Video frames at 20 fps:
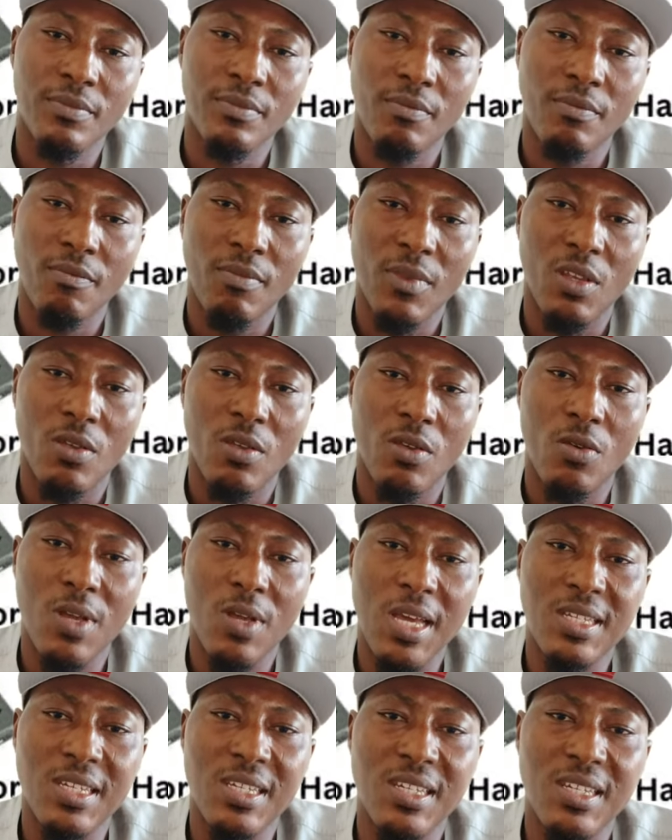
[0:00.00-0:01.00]
You get it
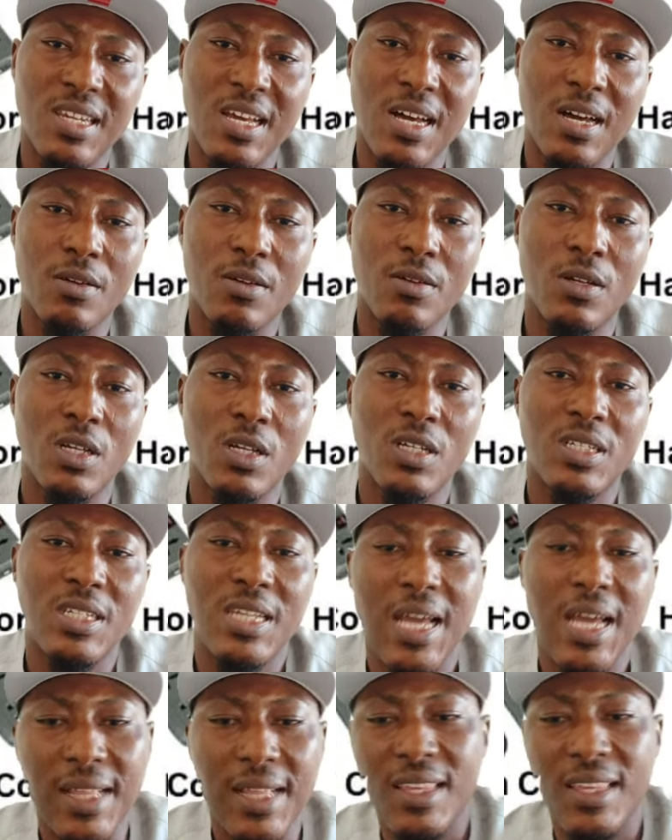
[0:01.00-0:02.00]
now? There are
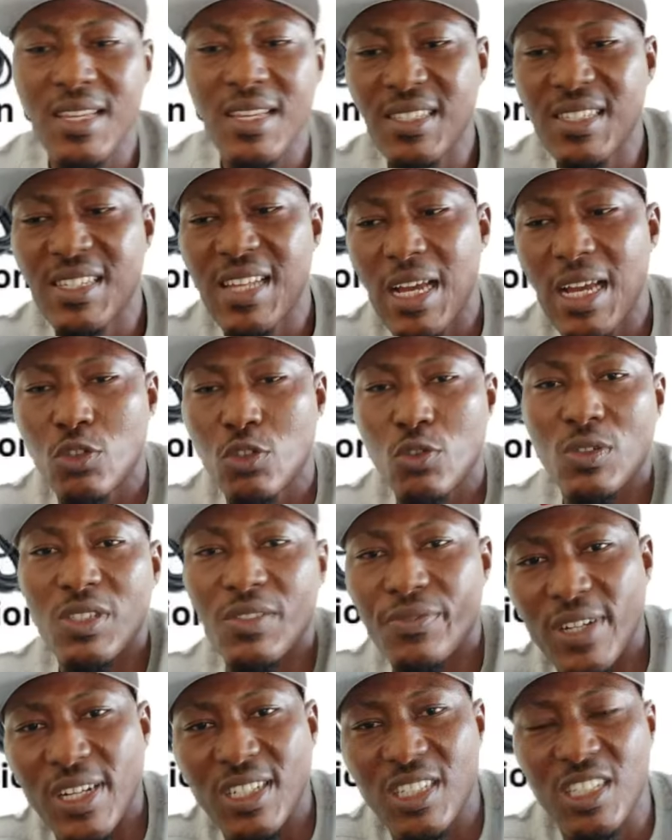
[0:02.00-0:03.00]
things that should
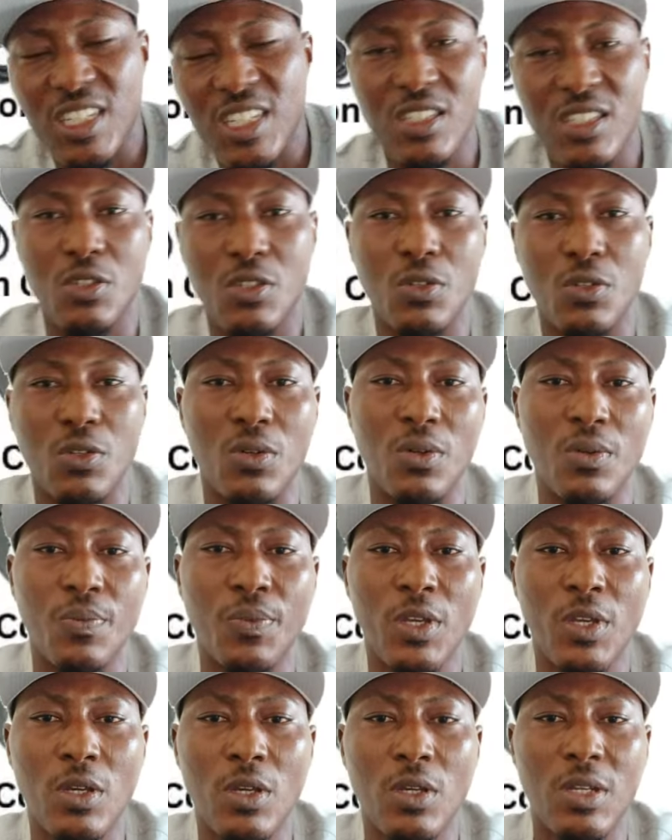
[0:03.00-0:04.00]
differentiate you.
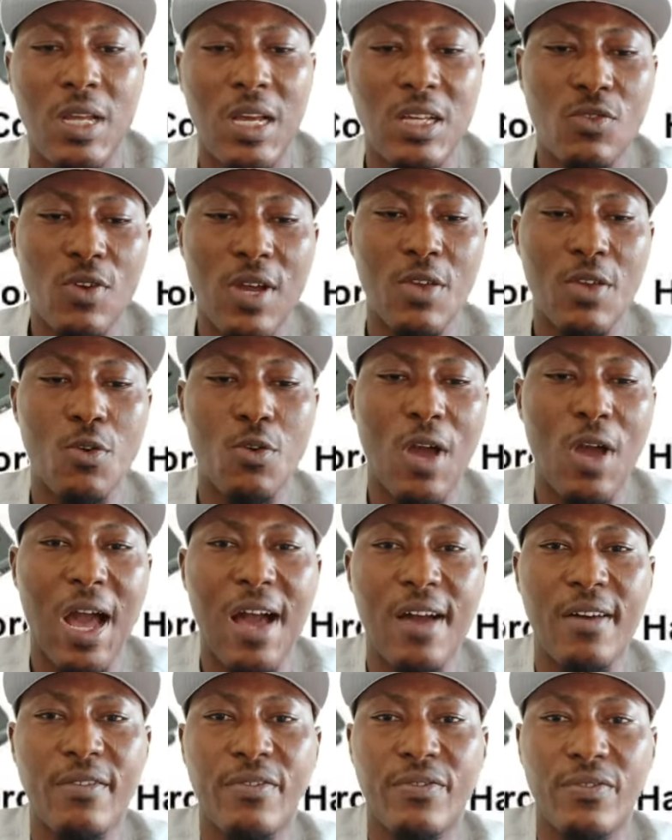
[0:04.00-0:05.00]
That's why
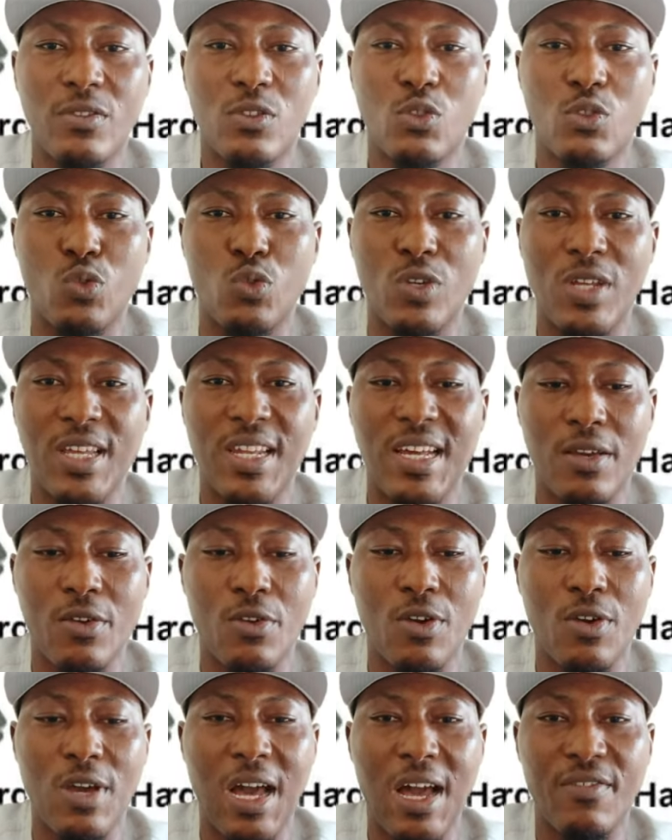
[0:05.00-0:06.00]
today now you have a
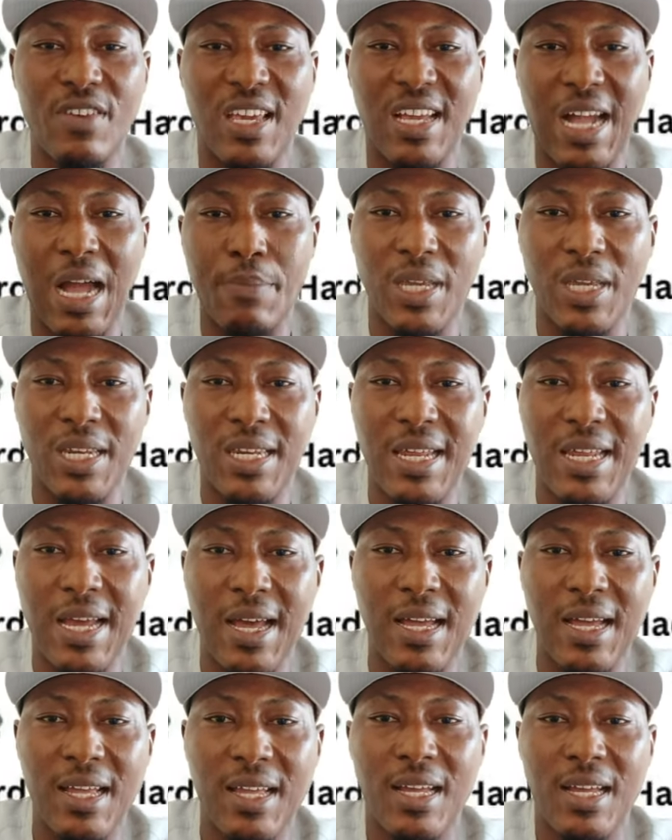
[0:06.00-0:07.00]
carpenter,
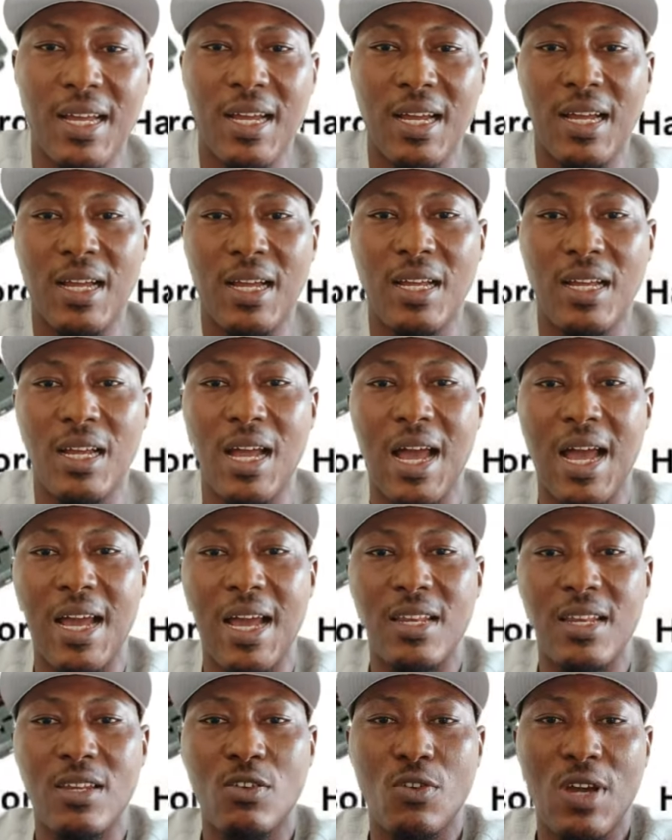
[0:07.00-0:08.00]
and you
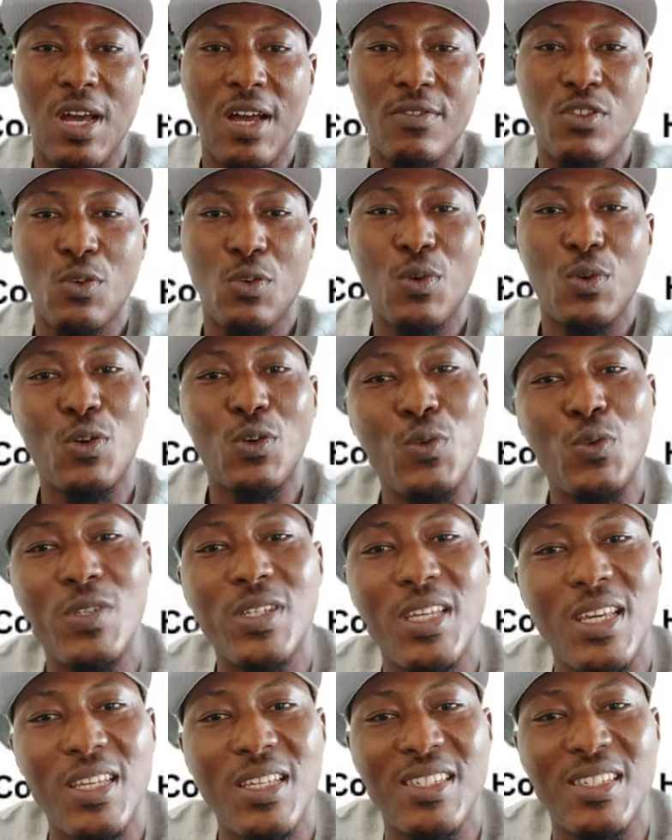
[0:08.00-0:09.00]
have someone who says he's
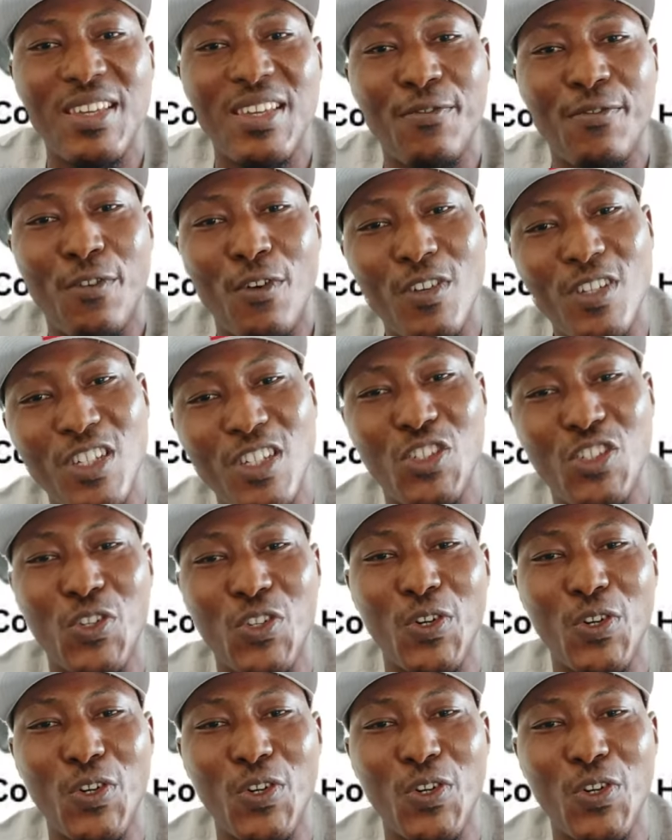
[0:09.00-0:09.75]
a furniture